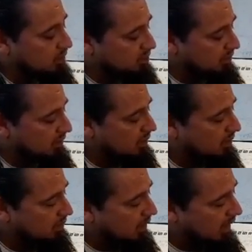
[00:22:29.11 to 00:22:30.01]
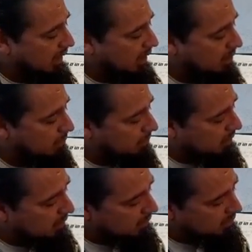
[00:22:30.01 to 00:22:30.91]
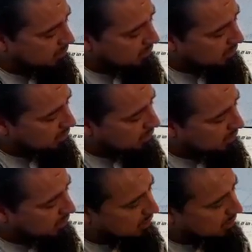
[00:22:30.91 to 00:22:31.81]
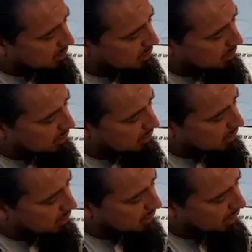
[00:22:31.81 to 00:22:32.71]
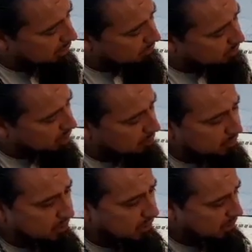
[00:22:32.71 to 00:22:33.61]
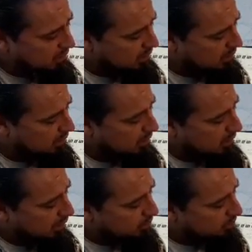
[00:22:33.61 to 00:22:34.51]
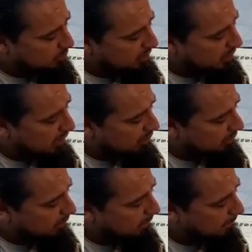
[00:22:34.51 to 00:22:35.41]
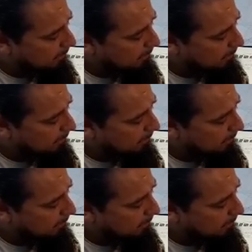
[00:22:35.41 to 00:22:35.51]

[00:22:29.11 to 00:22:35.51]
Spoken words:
G, A, B, C, D, E, F sharp, G. And you can bring it down.